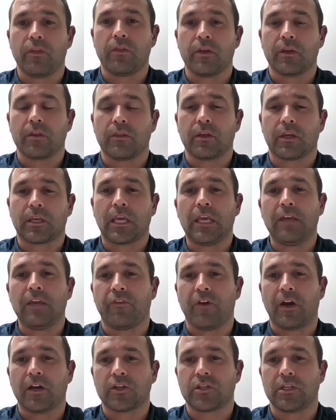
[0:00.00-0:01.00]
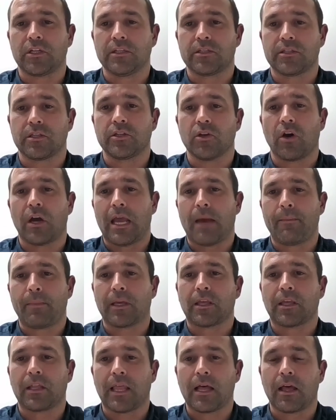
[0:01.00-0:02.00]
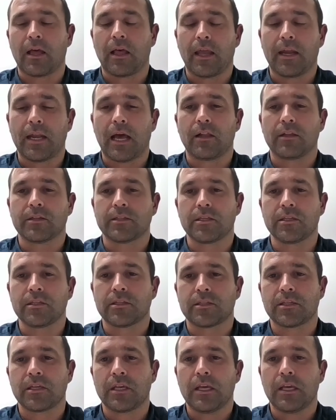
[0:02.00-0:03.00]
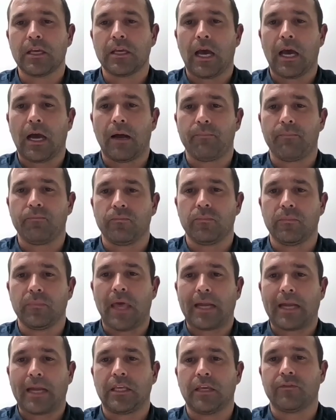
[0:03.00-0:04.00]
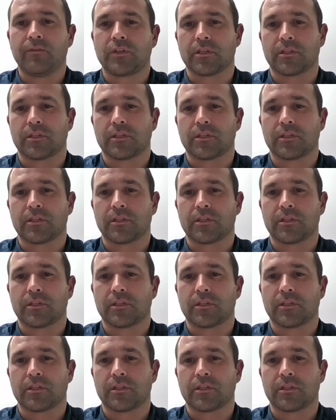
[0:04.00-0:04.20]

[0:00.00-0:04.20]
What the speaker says: the key function is the dynamic analysis. That gives